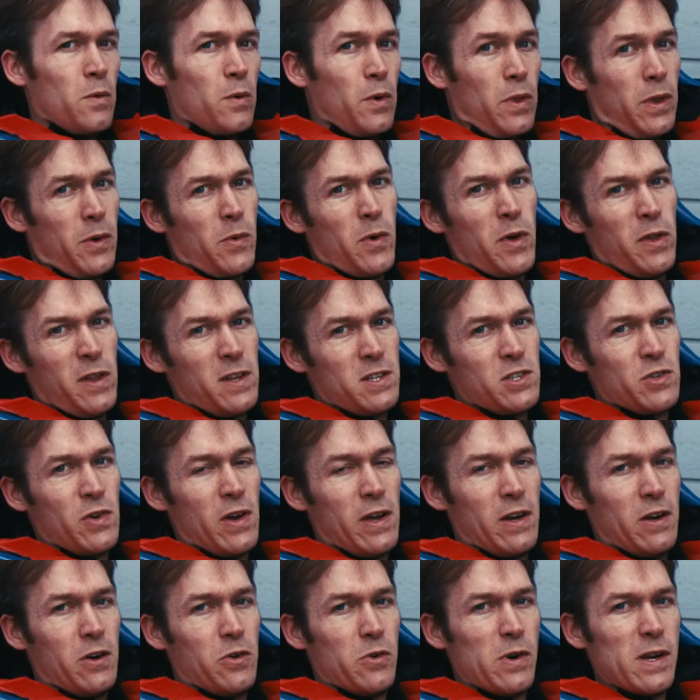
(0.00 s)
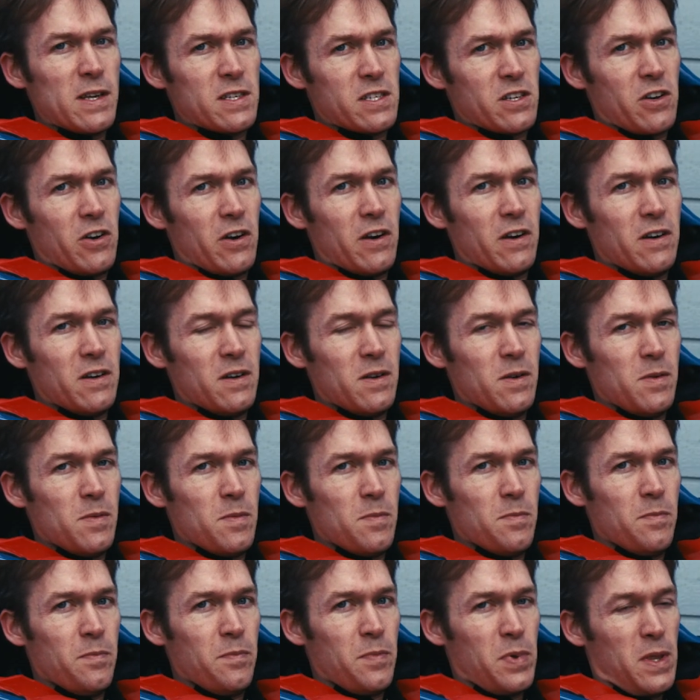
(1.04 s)
Well, they won't let you out in a race car,
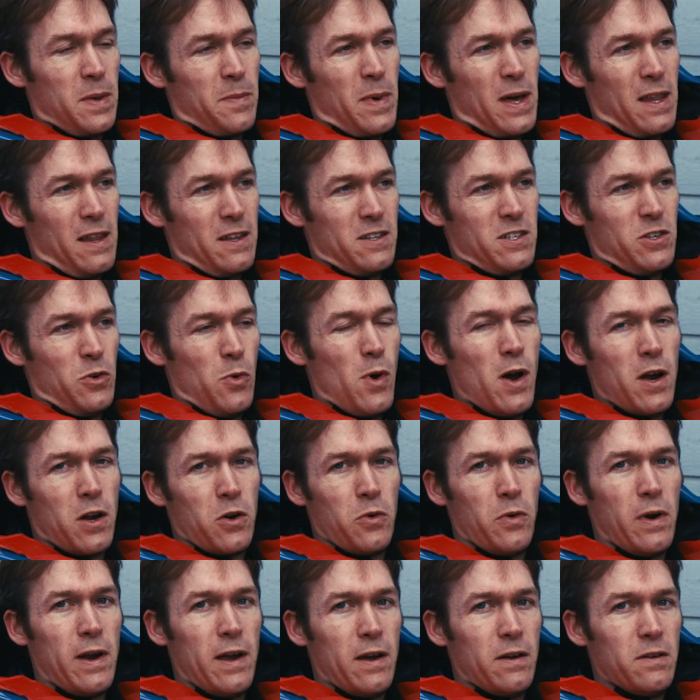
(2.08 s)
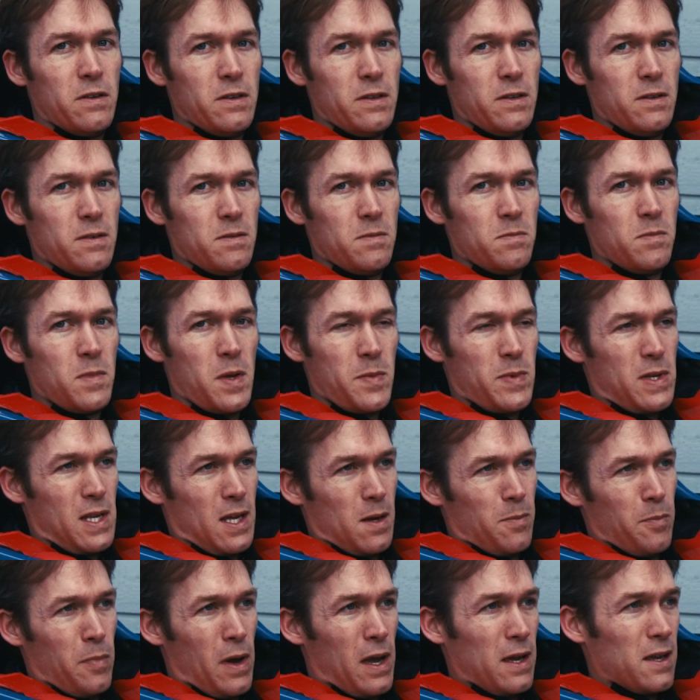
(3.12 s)
but they might let you walk around. Maybe take
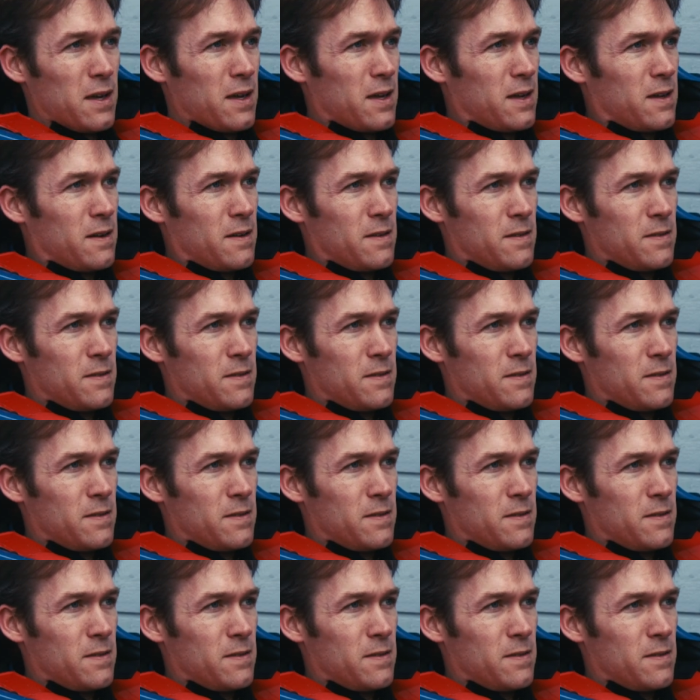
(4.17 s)
a bike.